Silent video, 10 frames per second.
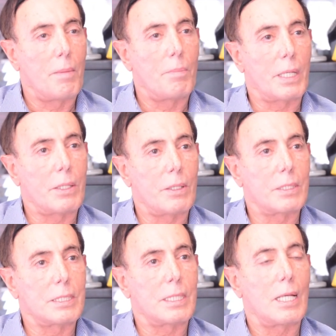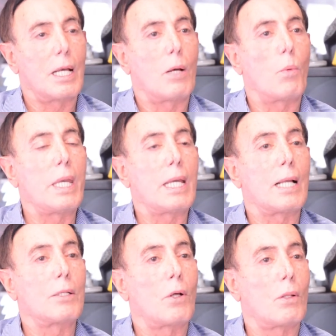because we
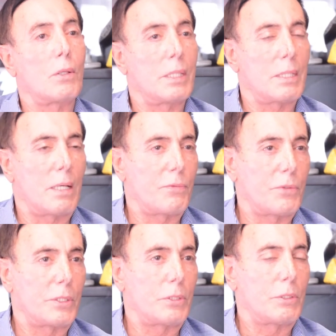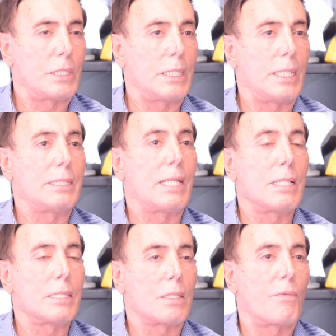can no longer afford to see
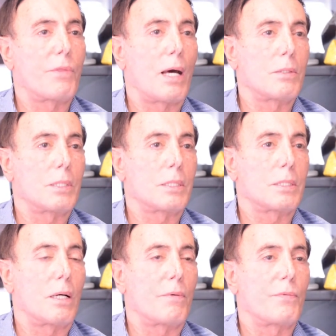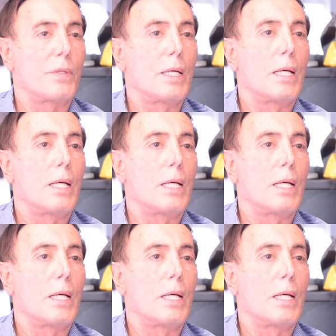tens of thousands of